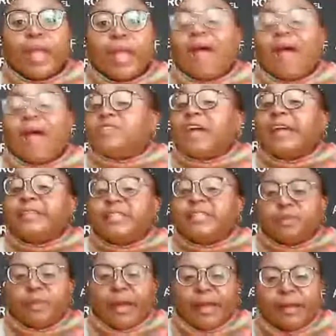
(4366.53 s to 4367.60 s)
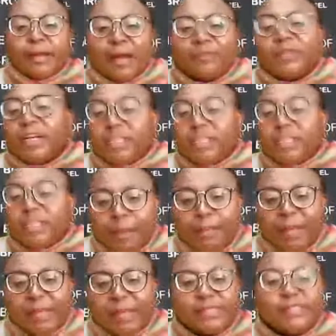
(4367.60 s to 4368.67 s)
after Drum
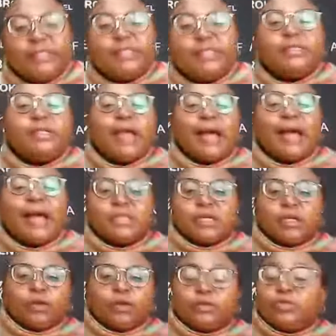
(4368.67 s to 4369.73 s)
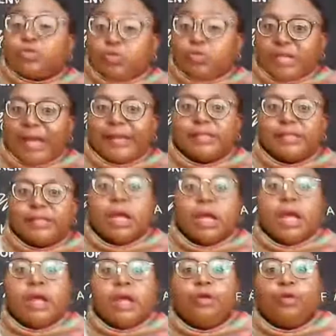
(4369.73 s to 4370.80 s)
Magazine did the article on suicide,
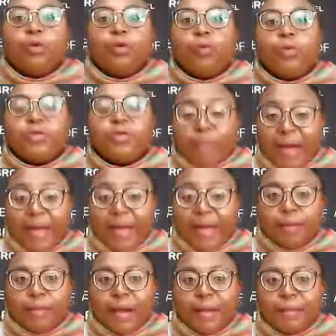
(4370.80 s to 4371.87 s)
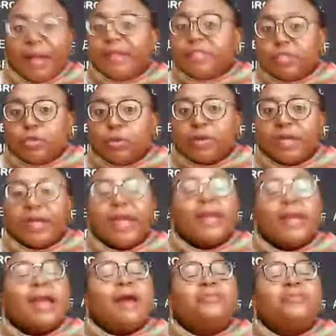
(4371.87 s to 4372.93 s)
with my story, and
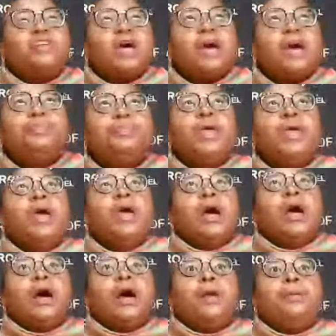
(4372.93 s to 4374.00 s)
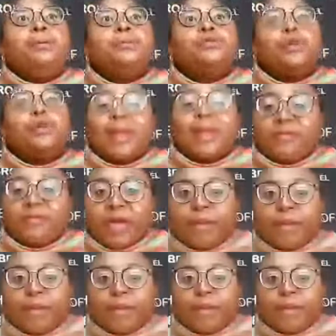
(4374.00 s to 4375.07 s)
after Travel
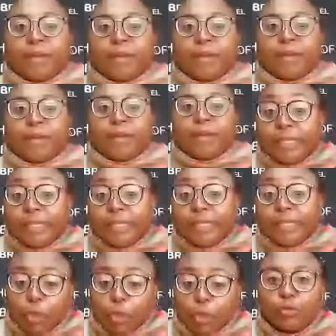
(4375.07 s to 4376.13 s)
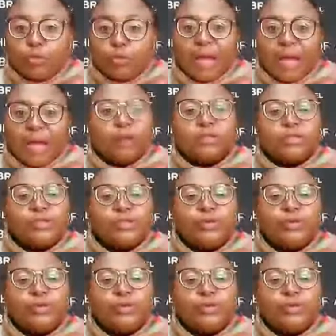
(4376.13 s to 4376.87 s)
FM, wanted to talk to me about,